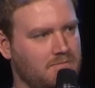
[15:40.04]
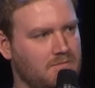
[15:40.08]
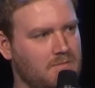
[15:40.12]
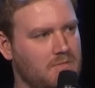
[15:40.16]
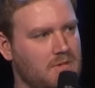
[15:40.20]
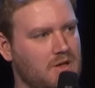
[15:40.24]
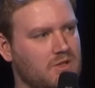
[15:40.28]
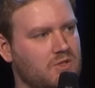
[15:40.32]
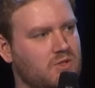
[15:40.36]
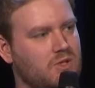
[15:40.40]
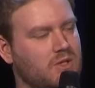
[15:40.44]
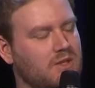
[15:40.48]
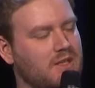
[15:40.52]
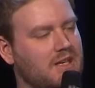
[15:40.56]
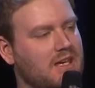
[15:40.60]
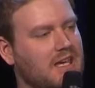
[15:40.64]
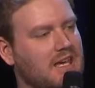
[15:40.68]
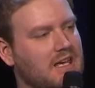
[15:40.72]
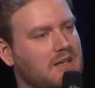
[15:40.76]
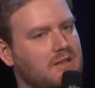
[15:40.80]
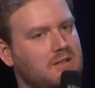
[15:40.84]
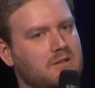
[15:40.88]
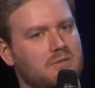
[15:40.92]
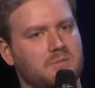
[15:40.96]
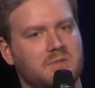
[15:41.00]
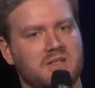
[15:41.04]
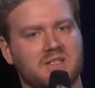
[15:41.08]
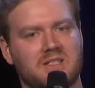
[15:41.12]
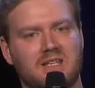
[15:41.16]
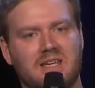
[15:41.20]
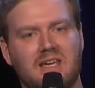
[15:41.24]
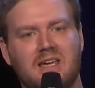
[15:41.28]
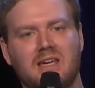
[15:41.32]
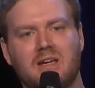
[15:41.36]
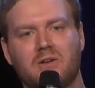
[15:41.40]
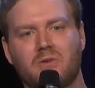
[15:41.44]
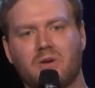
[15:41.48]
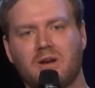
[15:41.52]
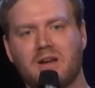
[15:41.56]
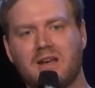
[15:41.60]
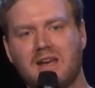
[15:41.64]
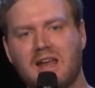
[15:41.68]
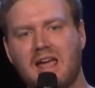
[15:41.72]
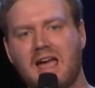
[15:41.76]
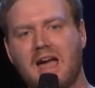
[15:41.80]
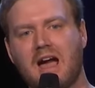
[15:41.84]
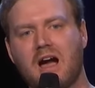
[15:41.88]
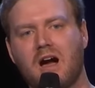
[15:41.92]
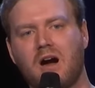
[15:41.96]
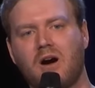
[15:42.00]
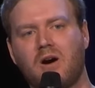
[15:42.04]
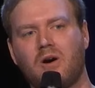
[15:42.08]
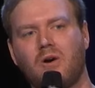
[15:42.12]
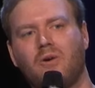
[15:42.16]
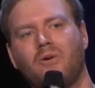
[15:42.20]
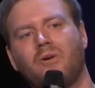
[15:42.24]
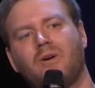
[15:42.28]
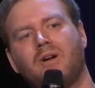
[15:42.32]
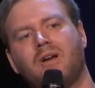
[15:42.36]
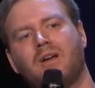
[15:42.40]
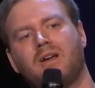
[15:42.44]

And so the kingdom is here and now